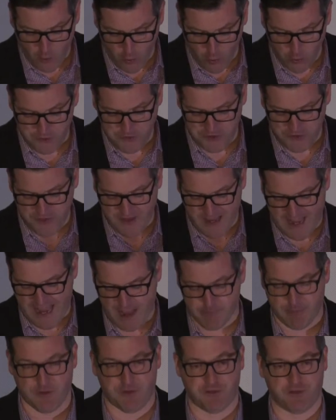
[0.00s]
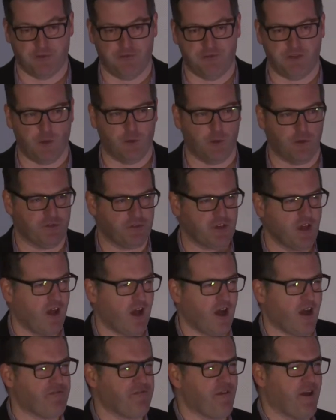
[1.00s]
alter the habits of viewers.
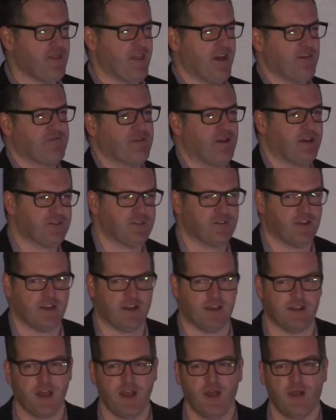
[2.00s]
I find that fascinating.